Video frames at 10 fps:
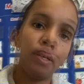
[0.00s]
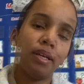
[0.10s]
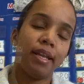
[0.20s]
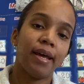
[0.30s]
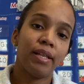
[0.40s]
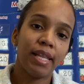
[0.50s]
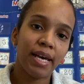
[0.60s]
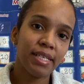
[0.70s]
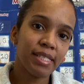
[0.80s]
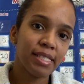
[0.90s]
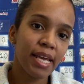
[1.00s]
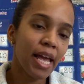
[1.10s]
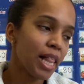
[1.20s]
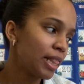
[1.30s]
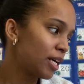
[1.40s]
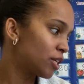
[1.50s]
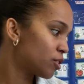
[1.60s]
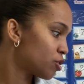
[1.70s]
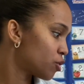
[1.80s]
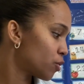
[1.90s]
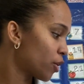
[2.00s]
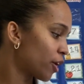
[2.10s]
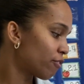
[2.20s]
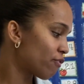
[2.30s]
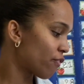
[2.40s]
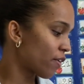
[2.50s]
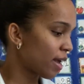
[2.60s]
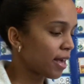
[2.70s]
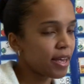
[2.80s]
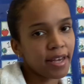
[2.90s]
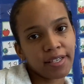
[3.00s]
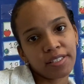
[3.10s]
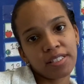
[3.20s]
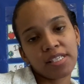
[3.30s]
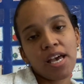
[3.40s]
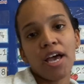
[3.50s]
Now let's say hello to our friends.